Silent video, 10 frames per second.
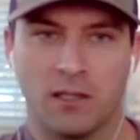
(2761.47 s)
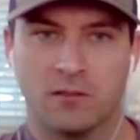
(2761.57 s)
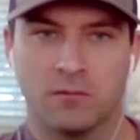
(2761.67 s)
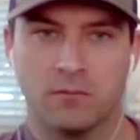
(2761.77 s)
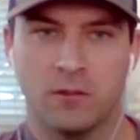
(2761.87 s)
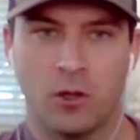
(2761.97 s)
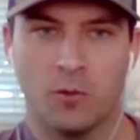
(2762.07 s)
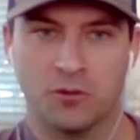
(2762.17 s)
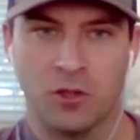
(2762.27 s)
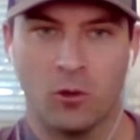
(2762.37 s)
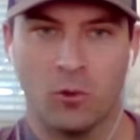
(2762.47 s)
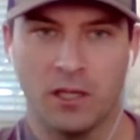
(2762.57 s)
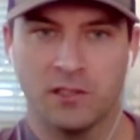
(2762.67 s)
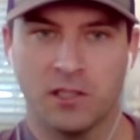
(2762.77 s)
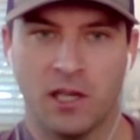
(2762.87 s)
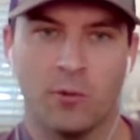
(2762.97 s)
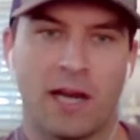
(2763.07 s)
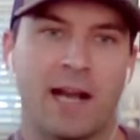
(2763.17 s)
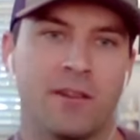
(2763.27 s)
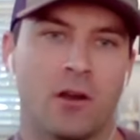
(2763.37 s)
Yeah. You know, almost always. And when I
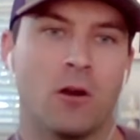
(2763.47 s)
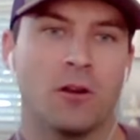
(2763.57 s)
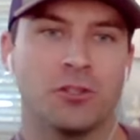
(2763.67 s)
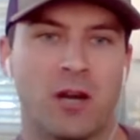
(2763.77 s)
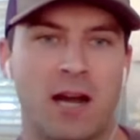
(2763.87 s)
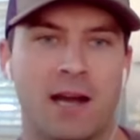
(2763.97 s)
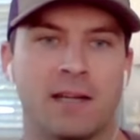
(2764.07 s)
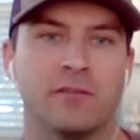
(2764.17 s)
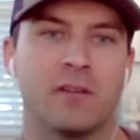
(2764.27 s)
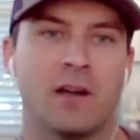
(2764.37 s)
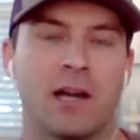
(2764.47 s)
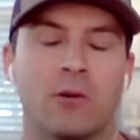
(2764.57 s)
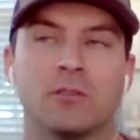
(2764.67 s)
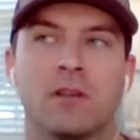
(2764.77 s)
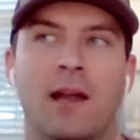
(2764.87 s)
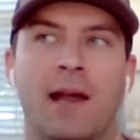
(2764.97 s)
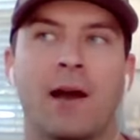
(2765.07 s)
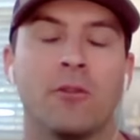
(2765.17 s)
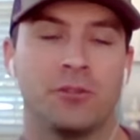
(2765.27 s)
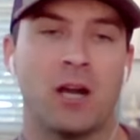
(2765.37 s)
got in the car to drive, I was
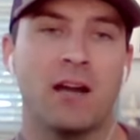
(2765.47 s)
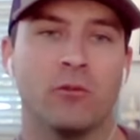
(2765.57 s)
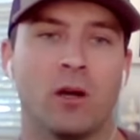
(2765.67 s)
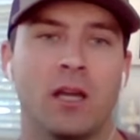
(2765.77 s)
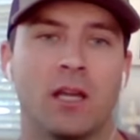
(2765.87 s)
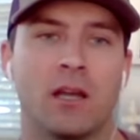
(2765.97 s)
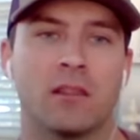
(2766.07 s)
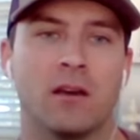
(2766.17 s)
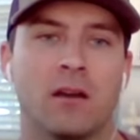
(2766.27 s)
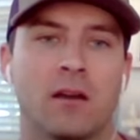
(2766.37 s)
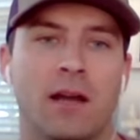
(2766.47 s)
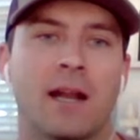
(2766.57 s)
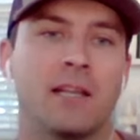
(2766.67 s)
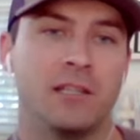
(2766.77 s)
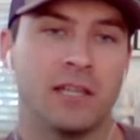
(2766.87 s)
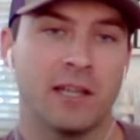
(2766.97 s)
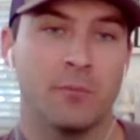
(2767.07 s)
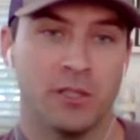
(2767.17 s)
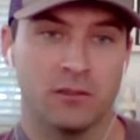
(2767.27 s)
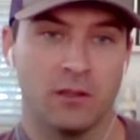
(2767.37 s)
out the driveway and I thought, I need to take that
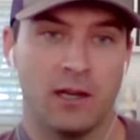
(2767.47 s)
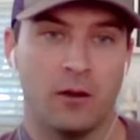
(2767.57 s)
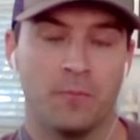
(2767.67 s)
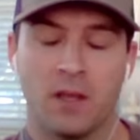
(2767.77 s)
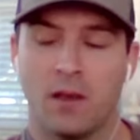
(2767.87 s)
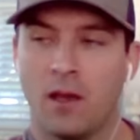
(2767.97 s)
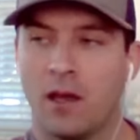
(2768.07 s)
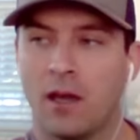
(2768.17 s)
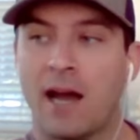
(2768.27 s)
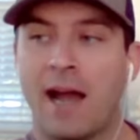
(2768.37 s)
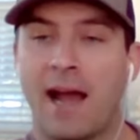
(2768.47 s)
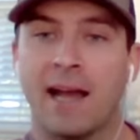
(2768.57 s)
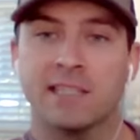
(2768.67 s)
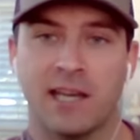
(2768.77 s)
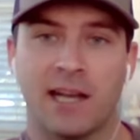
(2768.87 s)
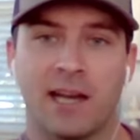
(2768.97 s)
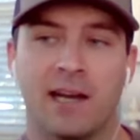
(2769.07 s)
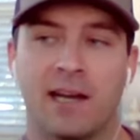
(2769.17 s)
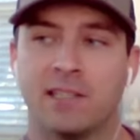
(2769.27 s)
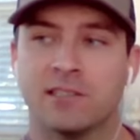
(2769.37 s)
pistol yeah. out. And I asked that
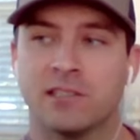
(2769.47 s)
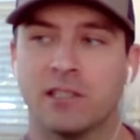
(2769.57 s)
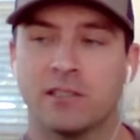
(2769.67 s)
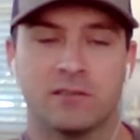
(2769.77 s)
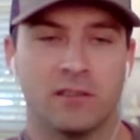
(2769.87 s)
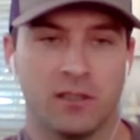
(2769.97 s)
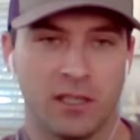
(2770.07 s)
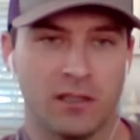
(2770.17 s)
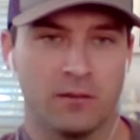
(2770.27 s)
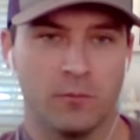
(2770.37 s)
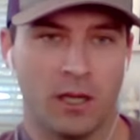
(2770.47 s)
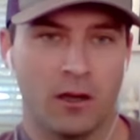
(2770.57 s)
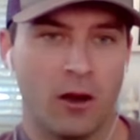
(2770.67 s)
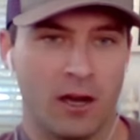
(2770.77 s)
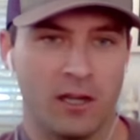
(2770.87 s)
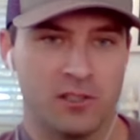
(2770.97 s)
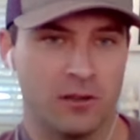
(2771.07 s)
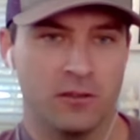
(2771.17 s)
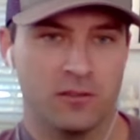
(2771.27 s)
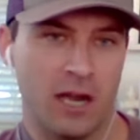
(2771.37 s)
guy, I said, because again, my car got
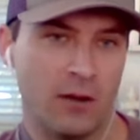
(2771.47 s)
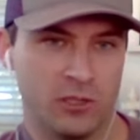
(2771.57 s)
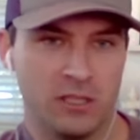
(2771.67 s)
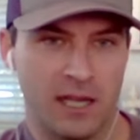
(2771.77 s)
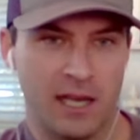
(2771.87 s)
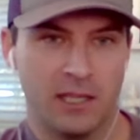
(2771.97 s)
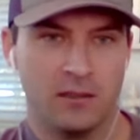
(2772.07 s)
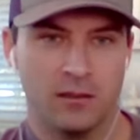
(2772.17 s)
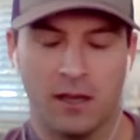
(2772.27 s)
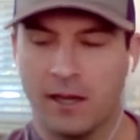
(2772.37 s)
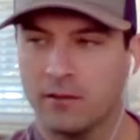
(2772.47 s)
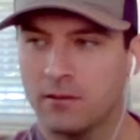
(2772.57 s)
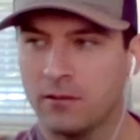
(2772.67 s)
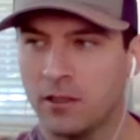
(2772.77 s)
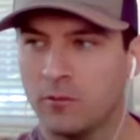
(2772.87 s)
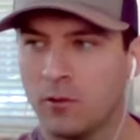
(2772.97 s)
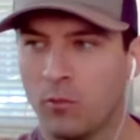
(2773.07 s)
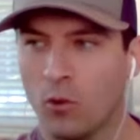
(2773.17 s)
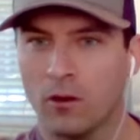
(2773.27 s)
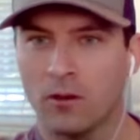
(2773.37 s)
searched. I was detained at, you know, a
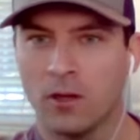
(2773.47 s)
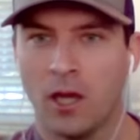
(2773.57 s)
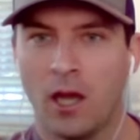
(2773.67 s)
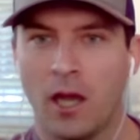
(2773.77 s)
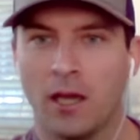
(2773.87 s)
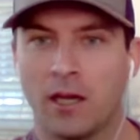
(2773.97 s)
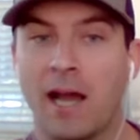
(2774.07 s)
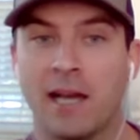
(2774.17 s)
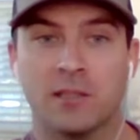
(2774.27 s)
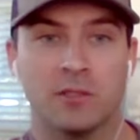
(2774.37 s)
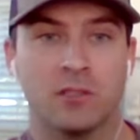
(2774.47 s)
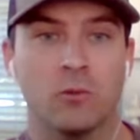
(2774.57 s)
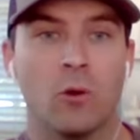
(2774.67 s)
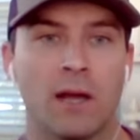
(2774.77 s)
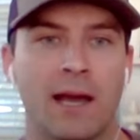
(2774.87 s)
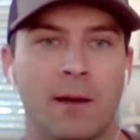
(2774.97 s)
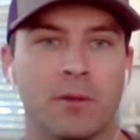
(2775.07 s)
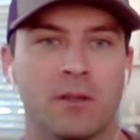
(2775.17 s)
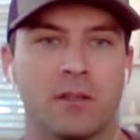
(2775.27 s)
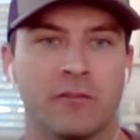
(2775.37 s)
border. And I asked him, I said, what would have
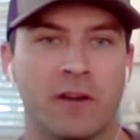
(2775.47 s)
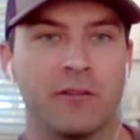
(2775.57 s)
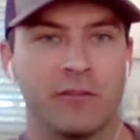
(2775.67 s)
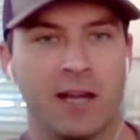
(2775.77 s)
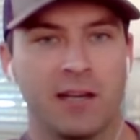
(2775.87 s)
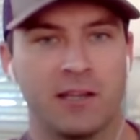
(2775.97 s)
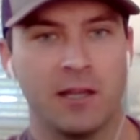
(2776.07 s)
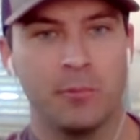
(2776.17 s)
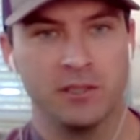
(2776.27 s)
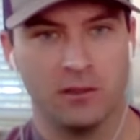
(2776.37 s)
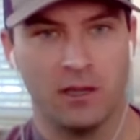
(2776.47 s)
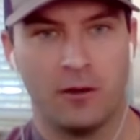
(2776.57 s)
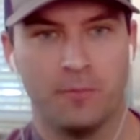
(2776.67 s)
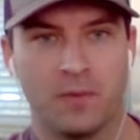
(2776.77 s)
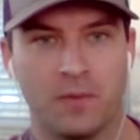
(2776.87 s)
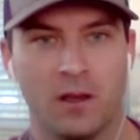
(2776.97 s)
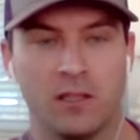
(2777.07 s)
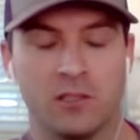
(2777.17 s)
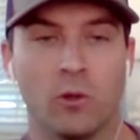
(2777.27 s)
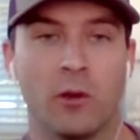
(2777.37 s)
happened if I had forgotten to take a pistol out? And he
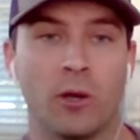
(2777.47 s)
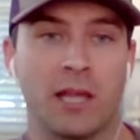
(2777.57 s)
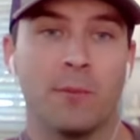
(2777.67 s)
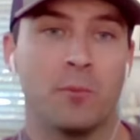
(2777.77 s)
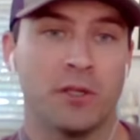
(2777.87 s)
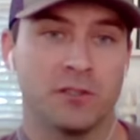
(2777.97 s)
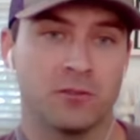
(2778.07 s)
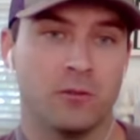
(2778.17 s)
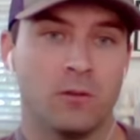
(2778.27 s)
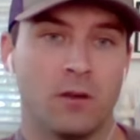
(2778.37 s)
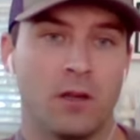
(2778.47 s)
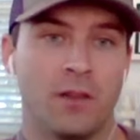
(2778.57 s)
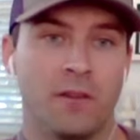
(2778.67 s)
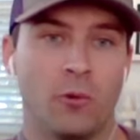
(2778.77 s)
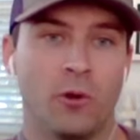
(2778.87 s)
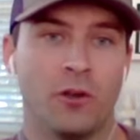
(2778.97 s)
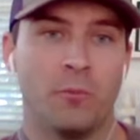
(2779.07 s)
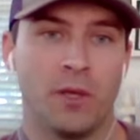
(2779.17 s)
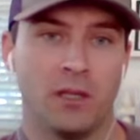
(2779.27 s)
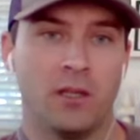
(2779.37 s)
said, well, they would have kept the pistol and then it would have
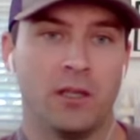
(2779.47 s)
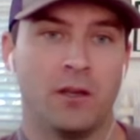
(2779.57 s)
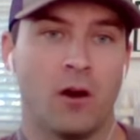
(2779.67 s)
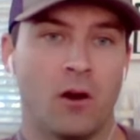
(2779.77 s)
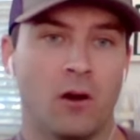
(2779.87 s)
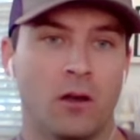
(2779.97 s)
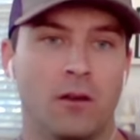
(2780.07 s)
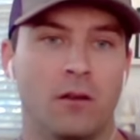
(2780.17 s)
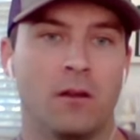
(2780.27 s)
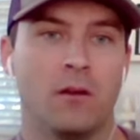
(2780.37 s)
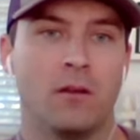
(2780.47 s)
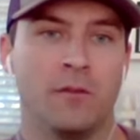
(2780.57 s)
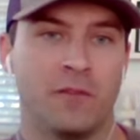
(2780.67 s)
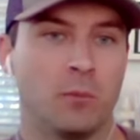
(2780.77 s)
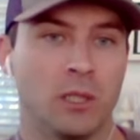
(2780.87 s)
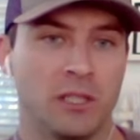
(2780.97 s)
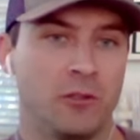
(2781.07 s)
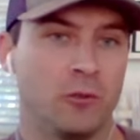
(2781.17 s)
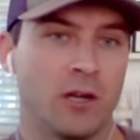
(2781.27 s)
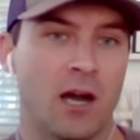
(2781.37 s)
depended on if they believed
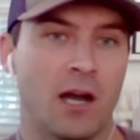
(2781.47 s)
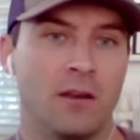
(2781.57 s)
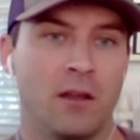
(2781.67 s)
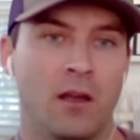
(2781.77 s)
you or not.